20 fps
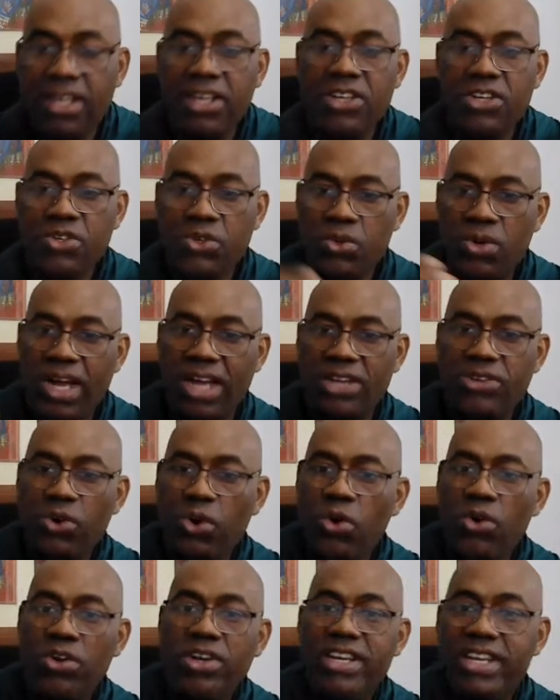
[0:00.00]
You can
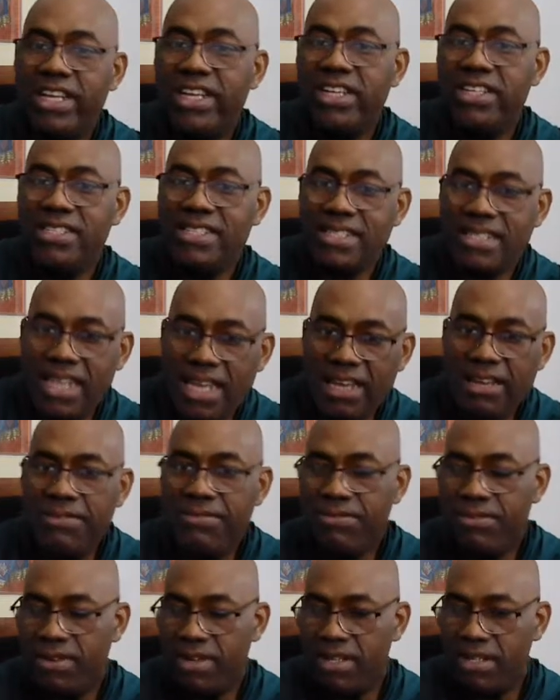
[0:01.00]
only save
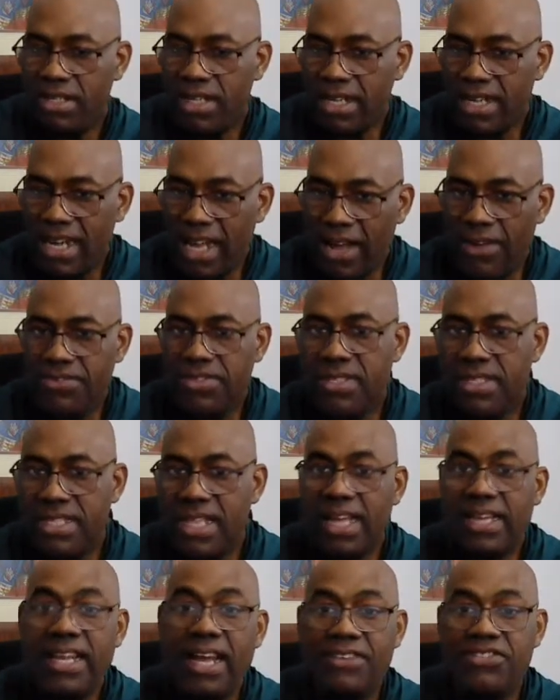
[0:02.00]
the nerves
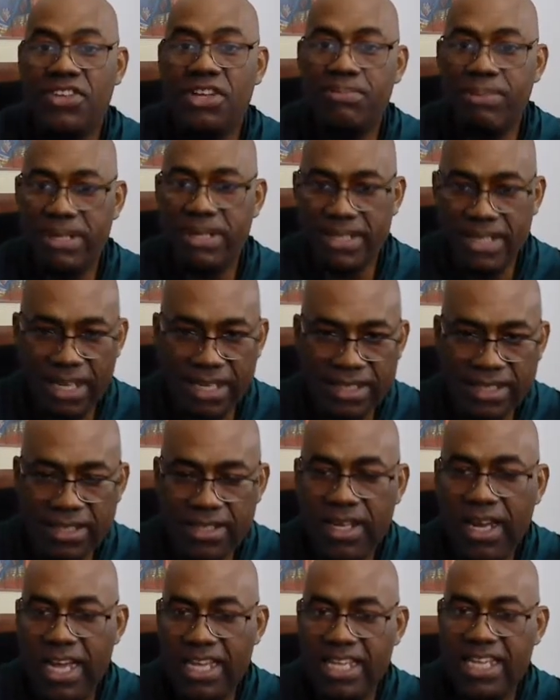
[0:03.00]
that have not been dead
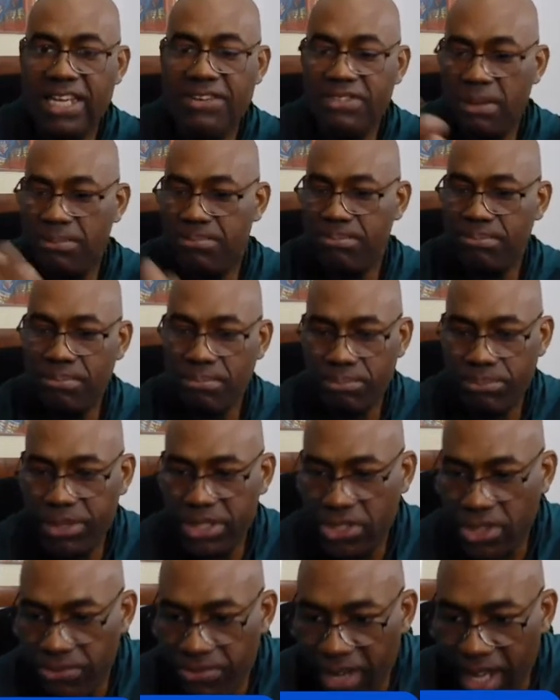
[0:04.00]
and give them breath
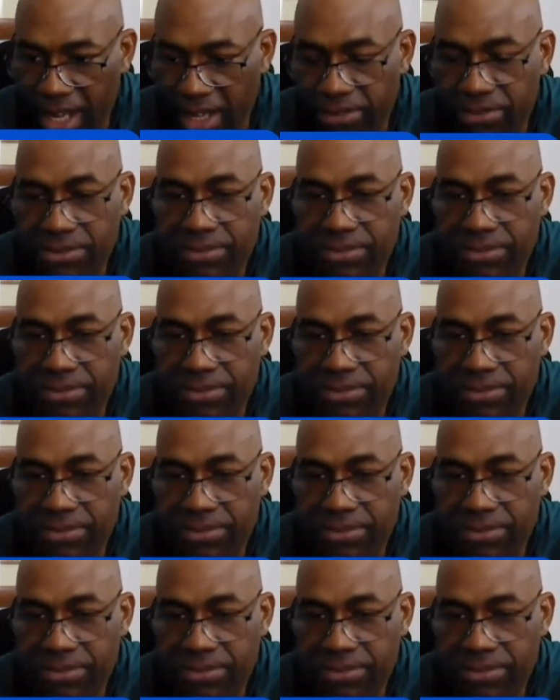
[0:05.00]
of life.